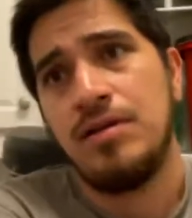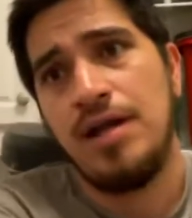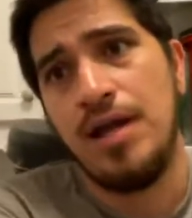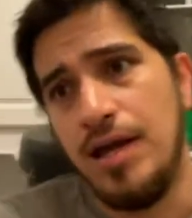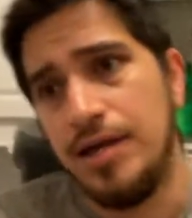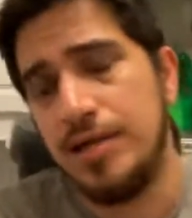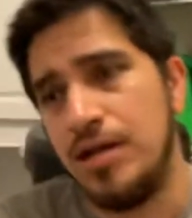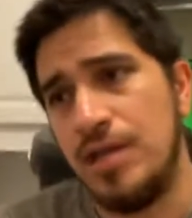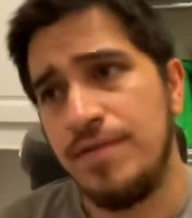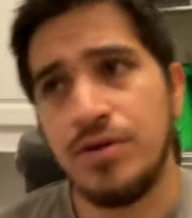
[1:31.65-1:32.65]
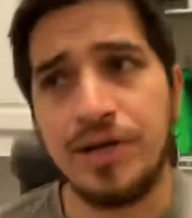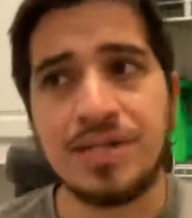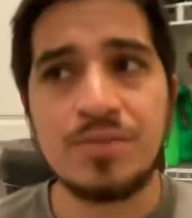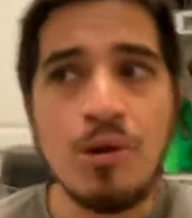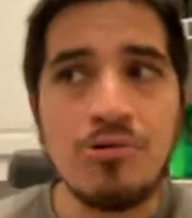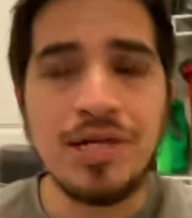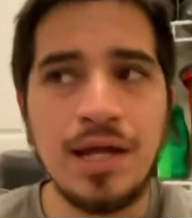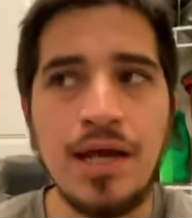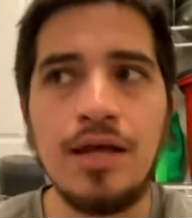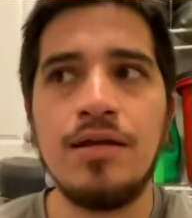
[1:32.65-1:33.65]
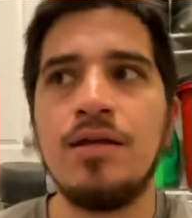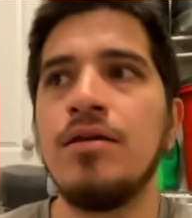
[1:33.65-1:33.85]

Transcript: and uh, even though I didn't smoke today,